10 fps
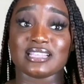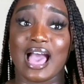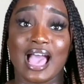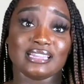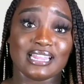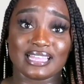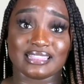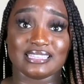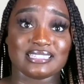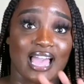I like
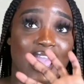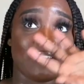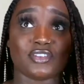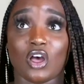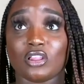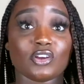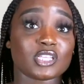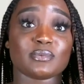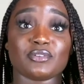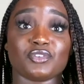this. I have it all across
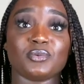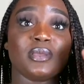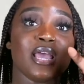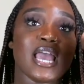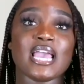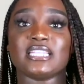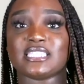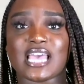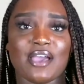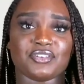my room, and to
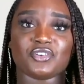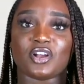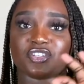have it across your